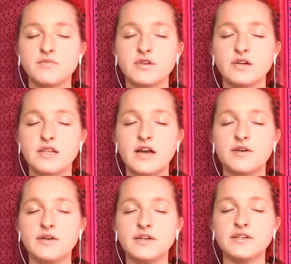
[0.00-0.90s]

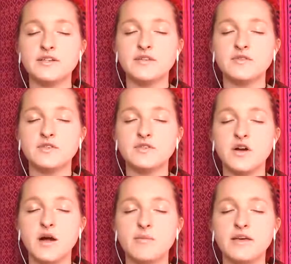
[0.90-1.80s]
allowing yourself to
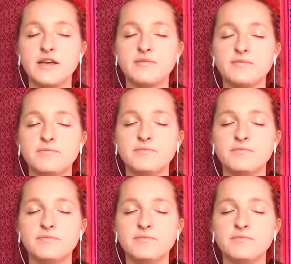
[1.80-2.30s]
drop in,